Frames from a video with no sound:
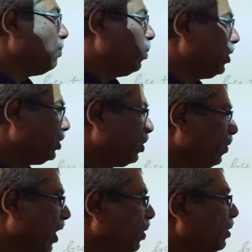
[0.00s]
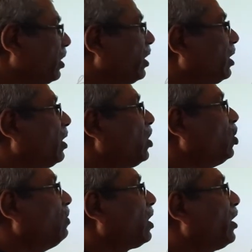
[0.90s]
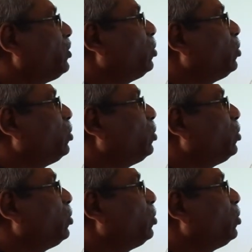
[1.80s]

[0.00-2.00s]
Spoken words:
Putting the value here, you will get